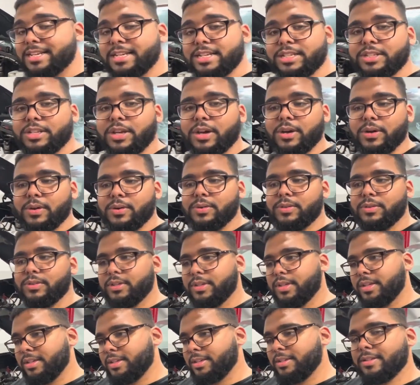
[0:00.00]
So,
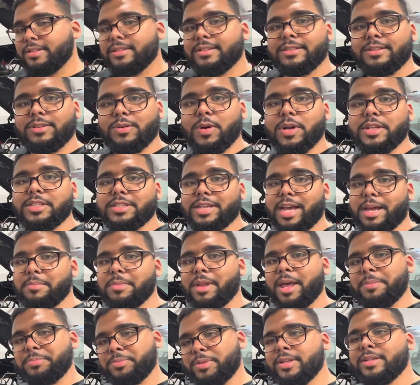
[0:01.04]
quick time
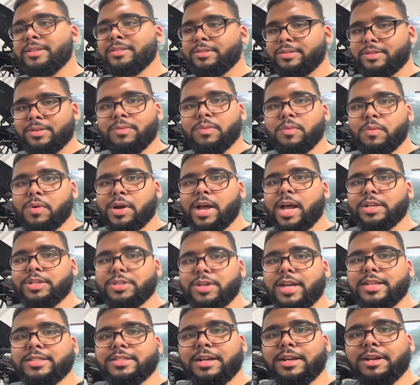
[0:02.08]
lapse, and catch you
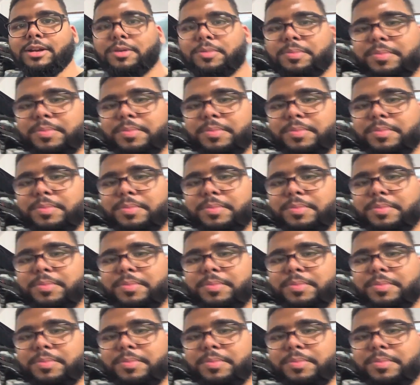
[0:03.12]
guys in a little